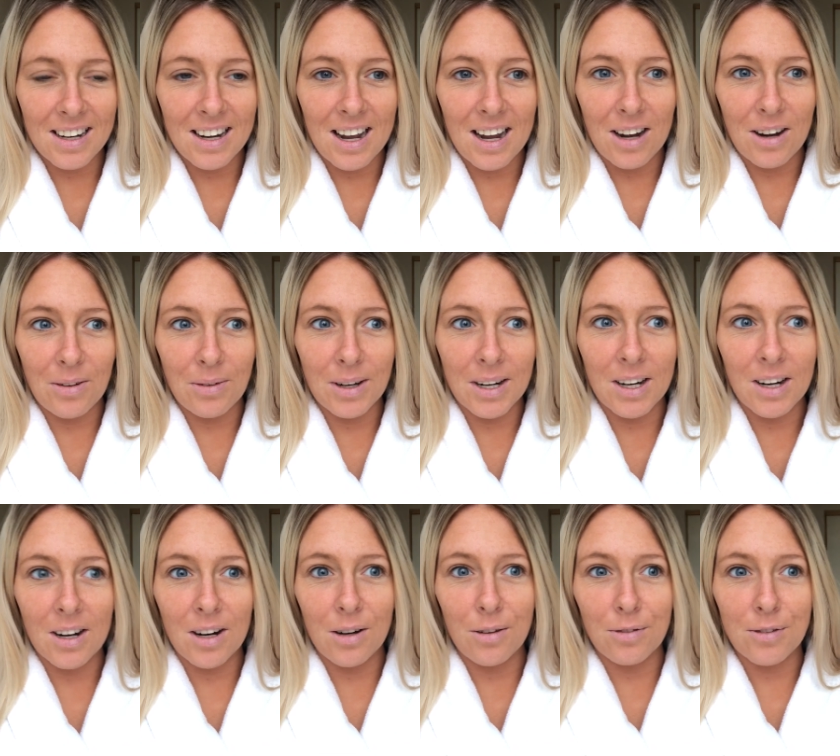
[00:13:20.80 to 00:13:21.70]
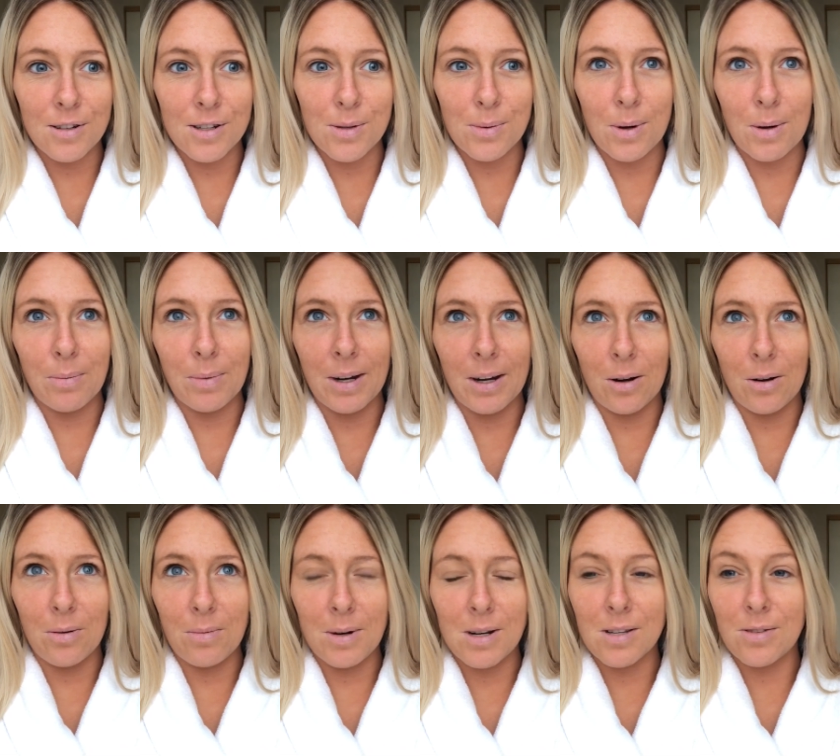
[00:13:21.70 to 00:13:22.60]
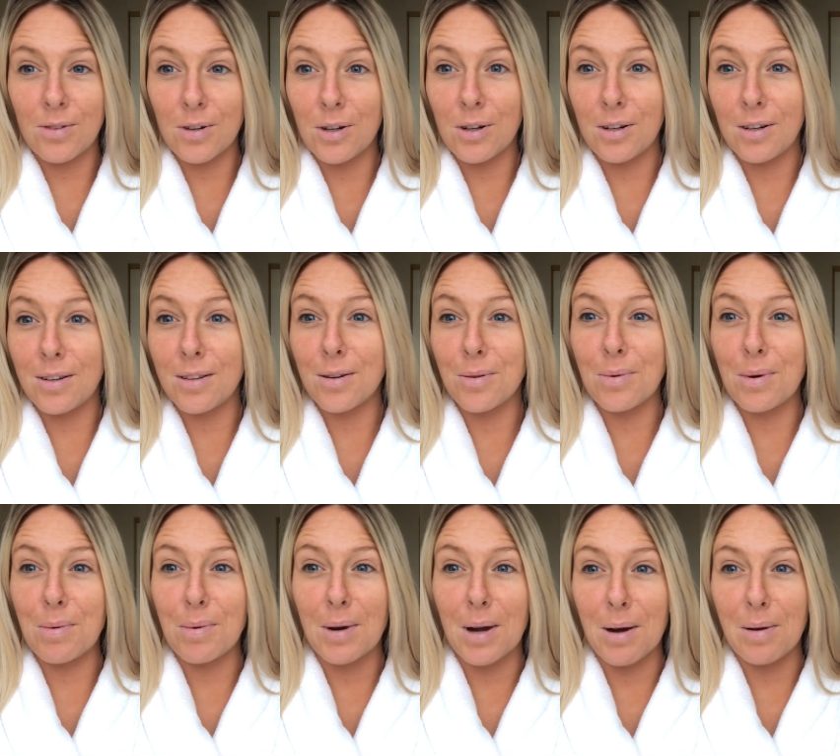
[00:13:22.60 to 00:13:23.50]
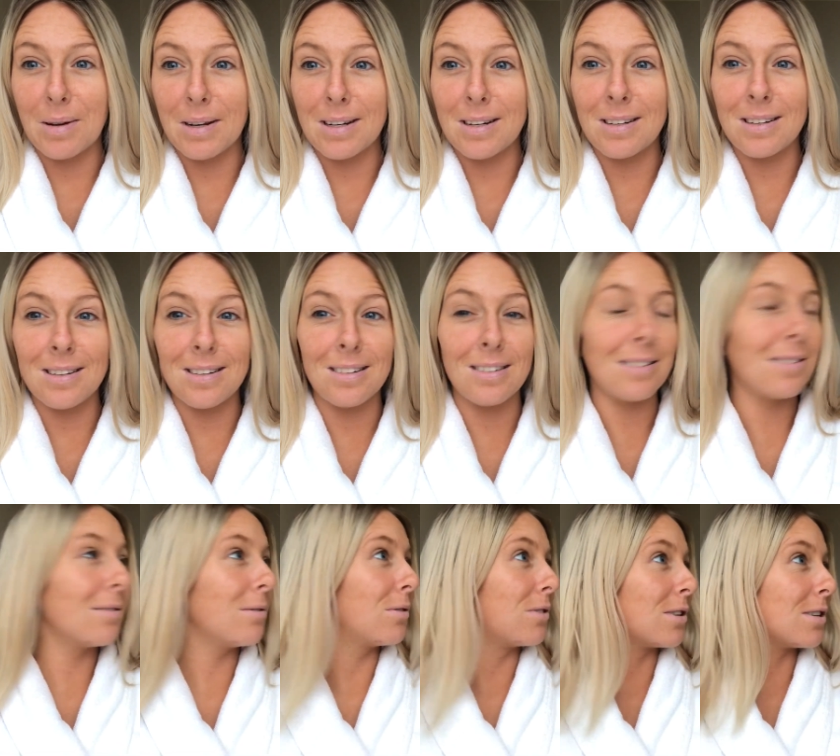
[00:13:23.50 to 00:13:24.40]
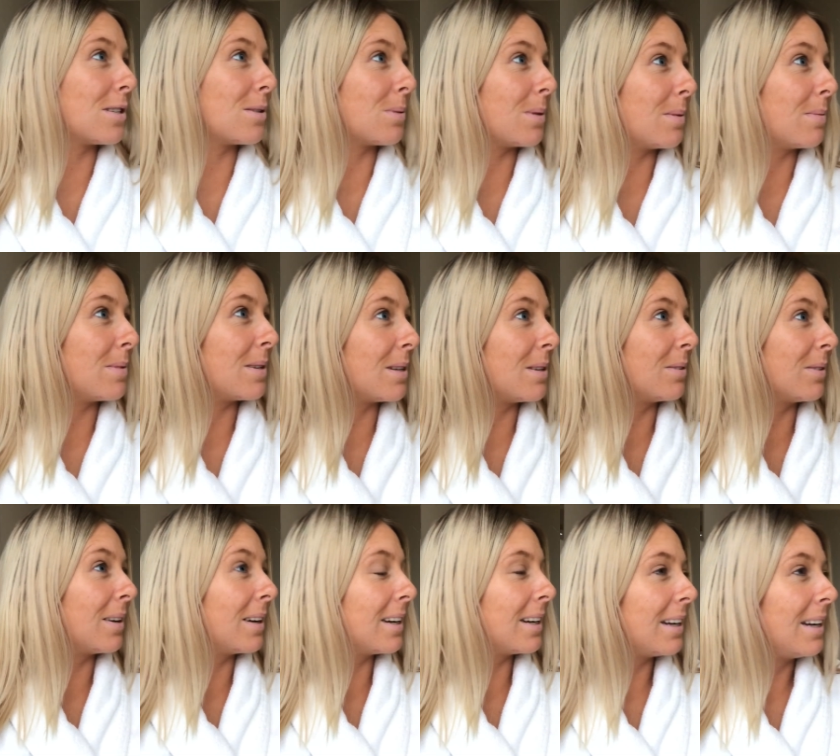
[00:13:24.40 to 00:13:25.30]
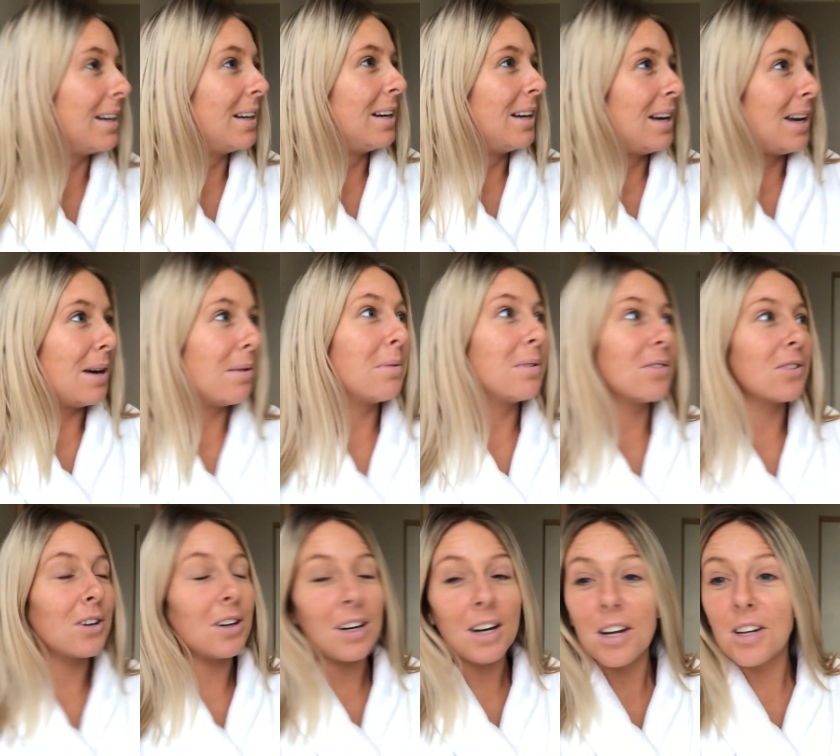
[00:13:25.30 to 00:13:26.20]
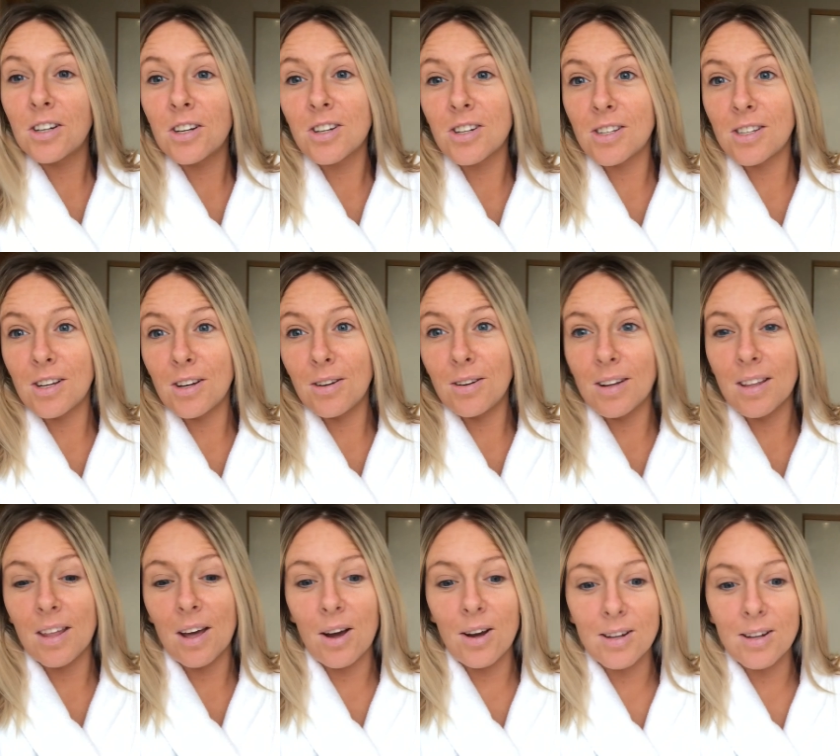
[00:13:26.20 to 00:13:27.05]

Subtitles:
And now we're going to go for a swim. We almost forgot that we were going for a swim, didn't we? And we've got lunch soon at the